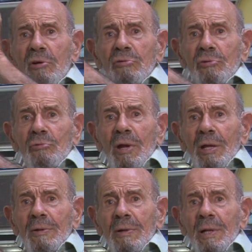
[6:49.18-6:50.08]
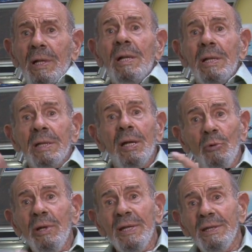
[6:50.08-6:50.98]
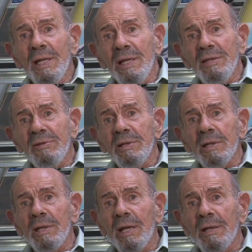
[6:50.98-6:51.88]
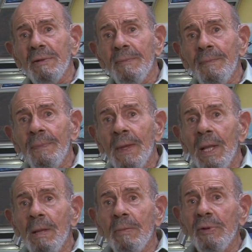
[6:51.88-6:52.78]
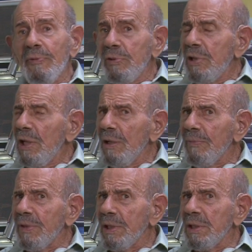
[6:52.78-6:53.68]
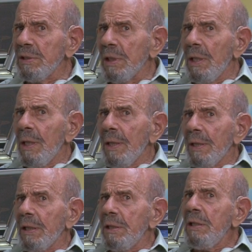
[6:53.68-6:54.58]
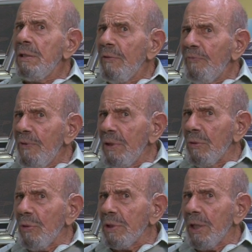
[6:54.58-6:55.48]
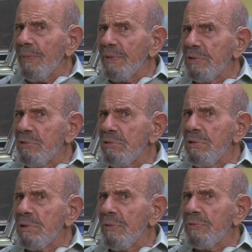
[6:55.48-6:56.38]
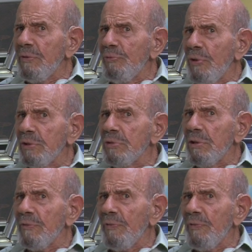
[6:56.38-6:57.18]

goes around, they're willing to listen to that. But if you tell them things that interfere with their positions of differential